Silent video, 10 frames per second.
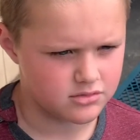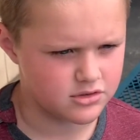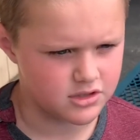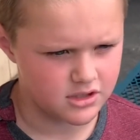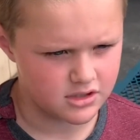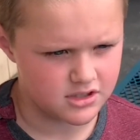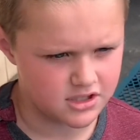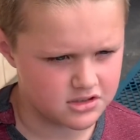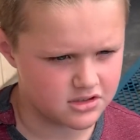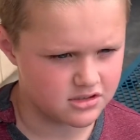She
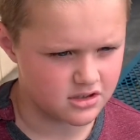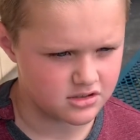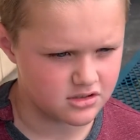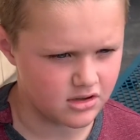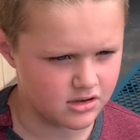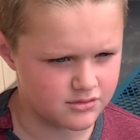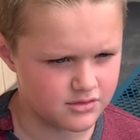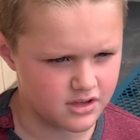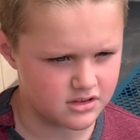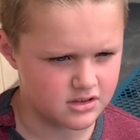teaches us all
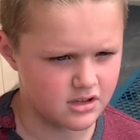of like